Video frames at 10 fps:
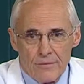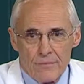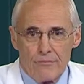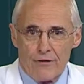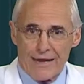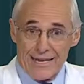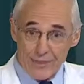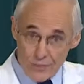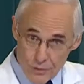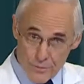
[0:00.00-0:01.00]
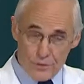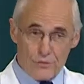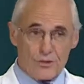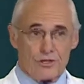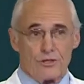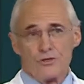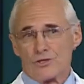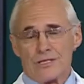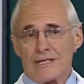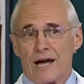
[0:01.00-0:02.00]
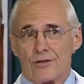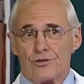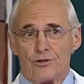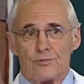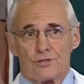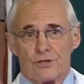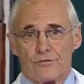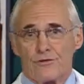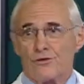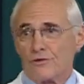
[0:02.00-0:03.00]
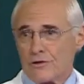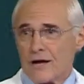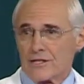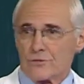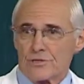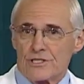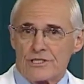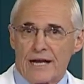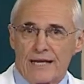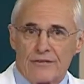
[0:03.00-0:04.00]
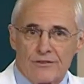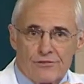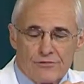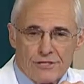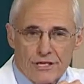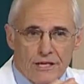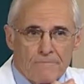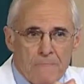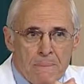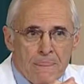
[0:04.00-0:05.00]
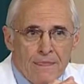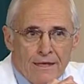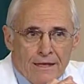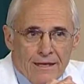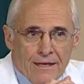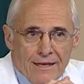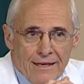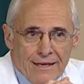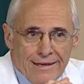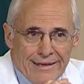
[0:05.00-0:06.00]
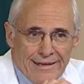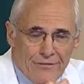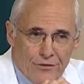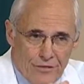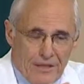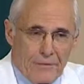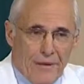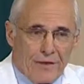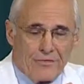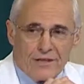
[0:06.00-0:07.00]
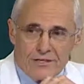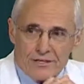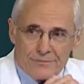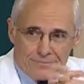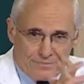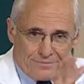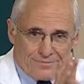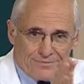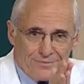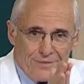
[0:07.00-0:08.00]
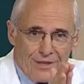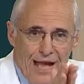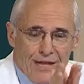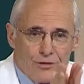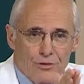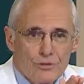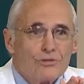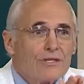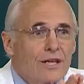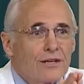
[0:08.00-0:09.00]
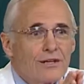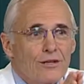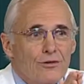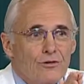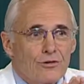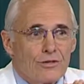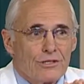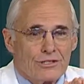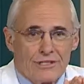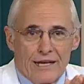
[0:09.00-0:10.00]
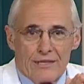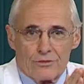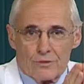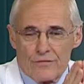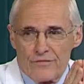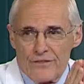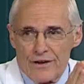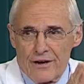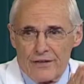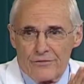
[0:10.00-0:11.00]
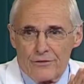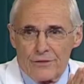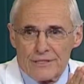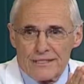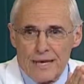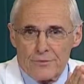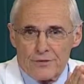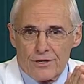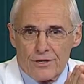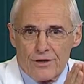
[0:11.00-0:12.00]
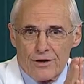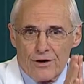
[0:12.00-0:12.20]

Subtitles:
Brain tumors, which are usually not tumors of the neurons, which is kind of interesting, If you think about this, I told you that neural cells, with very few exceptions,